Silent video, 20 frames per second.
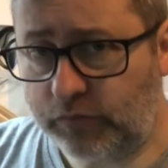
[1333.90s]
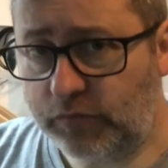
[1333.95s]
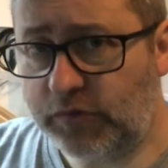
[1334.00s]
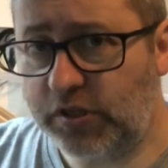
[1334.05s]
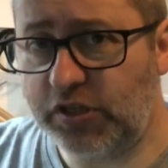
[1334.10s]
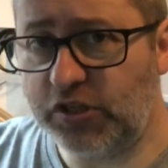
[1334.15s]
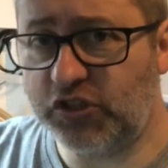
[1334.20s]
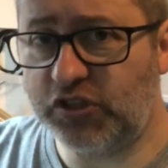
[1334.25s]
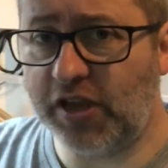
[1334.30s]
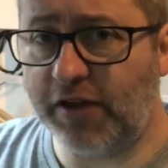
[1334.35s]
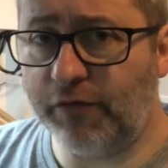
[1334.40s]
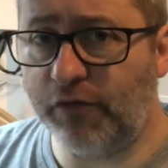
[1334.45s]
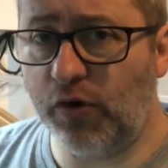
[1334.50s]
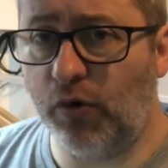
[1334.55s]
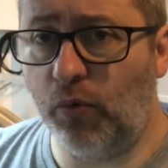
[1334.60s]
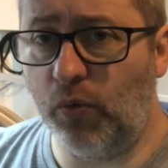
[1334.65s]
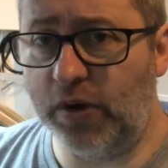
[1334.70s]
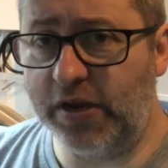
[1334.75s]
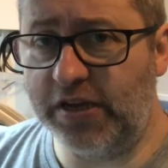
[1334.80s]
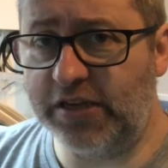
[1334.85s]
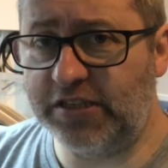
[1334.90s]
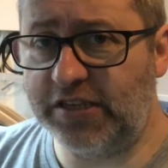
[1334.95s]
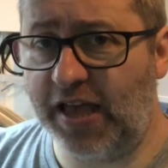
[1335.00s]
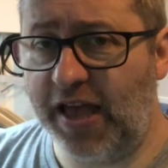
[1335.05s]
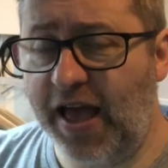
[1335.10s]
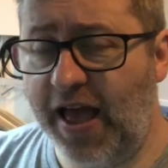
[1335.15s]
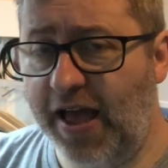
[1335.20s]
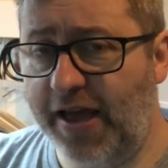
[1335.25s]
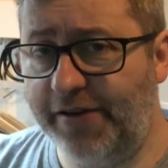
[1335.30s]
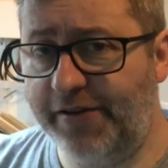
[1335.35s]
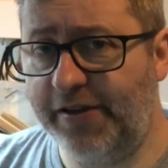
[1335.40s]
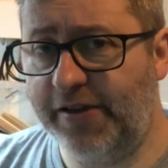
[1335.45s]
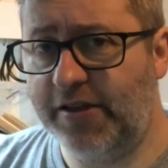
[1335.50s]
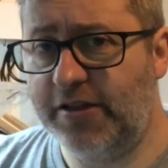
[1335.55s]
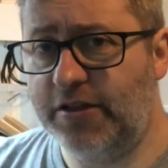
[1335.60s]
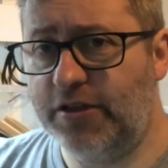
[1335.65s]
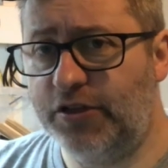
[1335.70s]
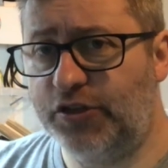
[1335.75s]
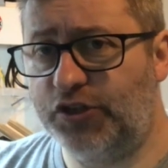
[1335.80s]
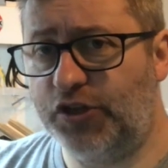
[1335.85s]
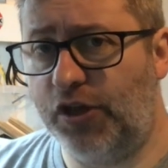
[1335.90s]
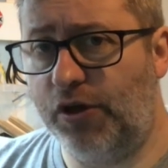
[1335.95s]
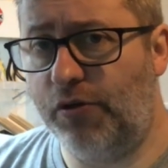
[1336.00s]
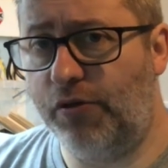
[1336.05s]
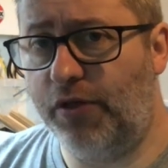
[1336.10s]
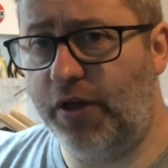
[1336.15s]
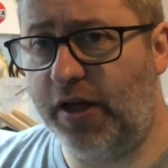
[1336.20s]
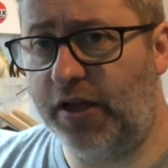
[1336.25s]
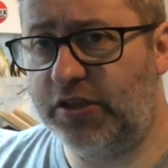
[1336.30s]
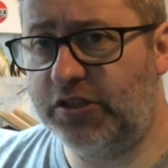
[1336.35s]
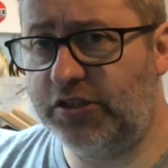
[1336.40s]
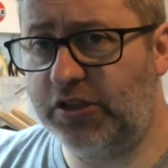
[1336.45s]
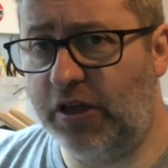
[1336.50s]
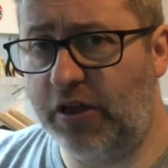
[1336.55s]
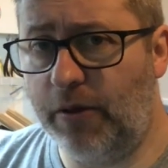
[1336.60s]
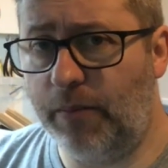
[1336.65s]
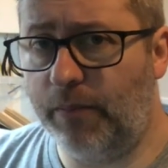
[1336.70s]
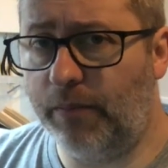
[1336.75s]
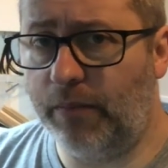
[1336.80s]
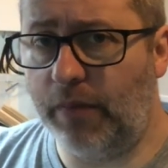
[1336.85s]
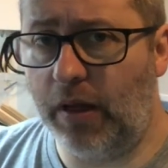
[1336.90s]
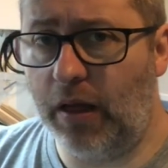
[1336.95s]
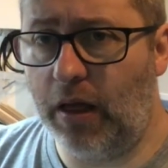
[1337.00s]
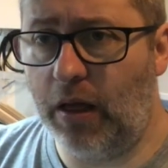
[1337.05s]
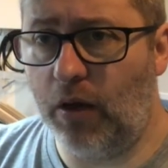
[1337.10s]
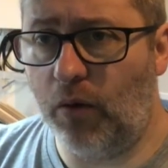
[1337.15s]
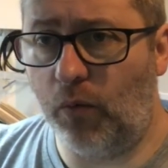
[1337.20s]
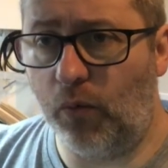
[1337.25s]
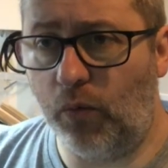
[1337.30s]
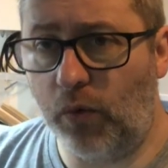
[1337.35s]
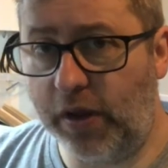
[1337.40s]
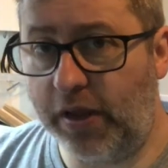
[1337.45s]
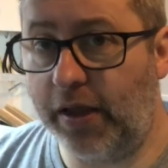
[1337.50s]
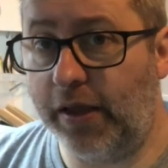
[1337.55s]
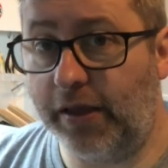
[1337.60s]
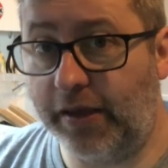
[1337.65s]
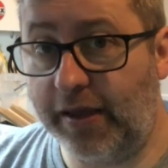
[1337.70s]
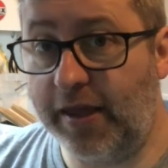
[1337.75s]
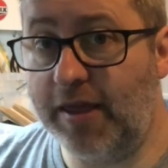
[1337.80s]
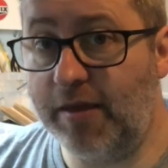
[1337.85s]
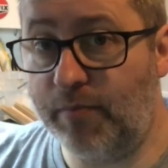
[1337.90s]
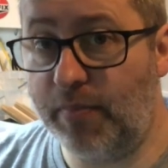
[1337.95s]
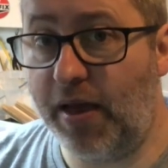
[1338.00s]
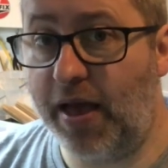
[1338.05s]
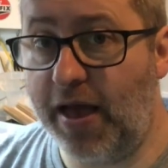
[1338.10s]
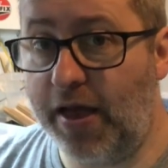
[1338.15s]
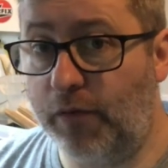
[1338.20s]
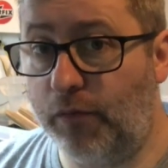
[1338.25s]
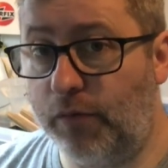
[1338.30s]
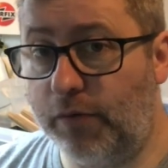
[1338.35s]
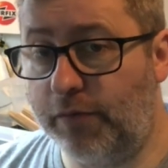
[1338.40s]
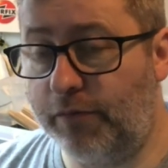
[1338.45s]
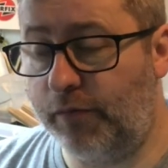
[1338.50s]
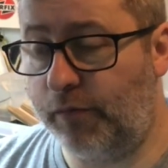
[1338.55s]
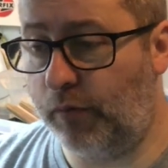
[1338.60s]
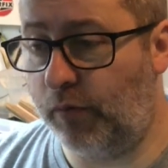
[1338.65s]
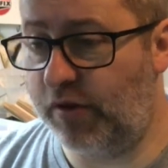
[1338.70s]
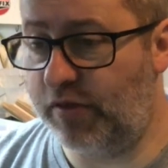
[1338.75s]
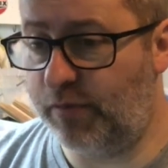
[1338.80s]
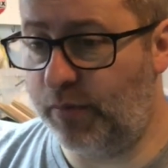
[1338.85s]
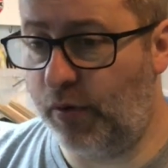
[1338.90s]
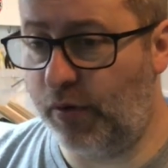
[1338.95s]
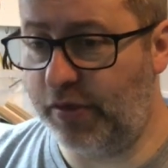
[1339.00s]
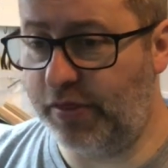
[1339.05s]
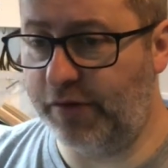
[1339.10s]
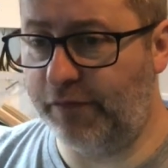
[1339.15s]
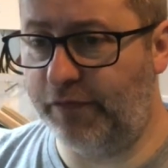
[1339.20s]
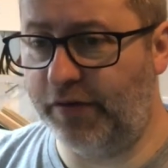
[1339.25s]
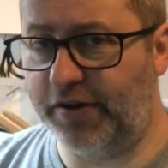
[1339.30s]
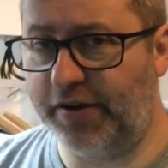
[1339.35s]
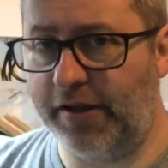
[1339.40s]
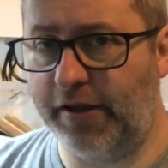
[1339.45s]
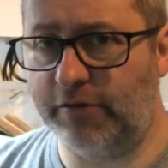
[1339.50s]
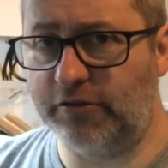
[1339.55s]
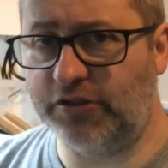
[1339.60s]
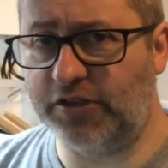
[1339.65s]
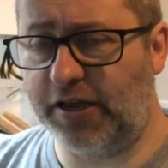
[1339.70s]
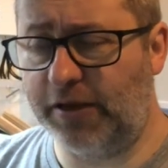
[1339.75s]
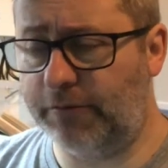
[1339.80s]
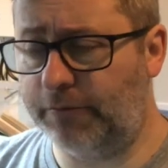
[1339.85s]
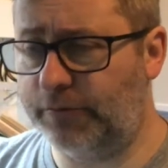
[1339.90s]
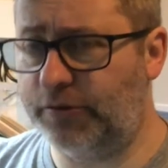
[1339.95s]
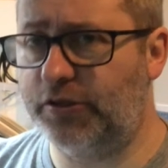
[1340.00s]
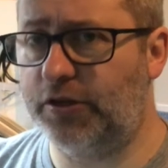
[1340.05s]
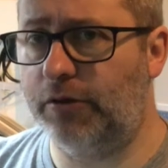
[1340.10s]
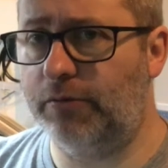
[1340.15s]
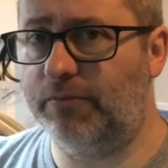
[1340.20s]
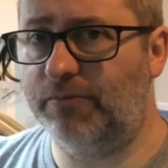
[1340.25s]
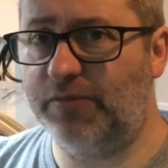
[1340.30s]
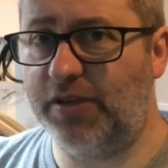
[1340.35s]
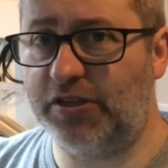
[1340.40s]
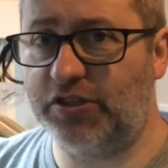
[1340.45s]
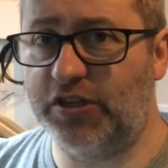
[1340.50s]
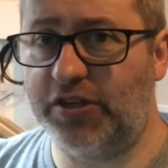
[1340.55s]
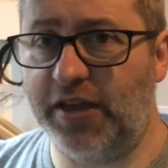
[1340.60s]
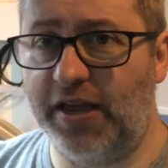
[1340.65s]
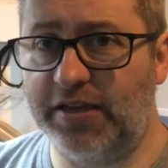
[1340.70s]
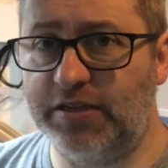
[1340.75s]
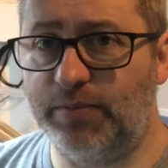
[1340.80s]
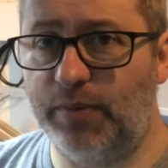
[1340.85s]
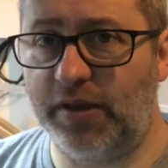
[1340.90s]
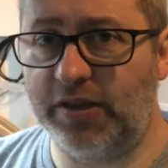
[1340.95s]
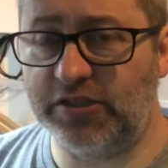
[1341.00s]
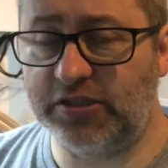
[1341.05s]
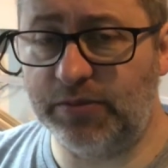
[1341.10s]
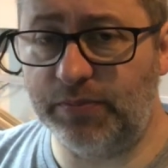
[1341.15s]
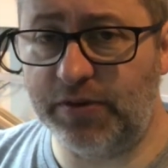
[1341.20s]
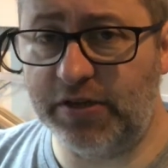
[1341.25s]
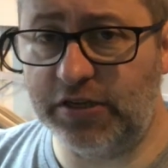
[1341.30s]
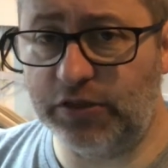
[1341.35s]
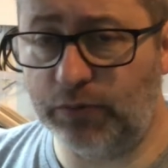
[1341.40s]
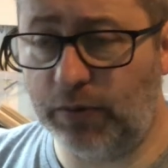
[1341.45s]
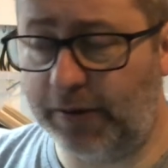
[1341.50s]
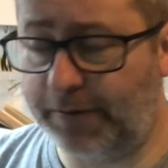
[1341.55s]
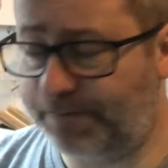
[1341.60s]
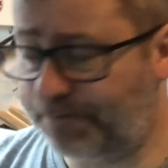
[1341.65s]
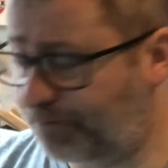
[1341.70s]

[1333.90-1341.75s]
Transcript: several weeks ahead so that we can keep ahead with putting the videos out. So that's a nice place to be as well.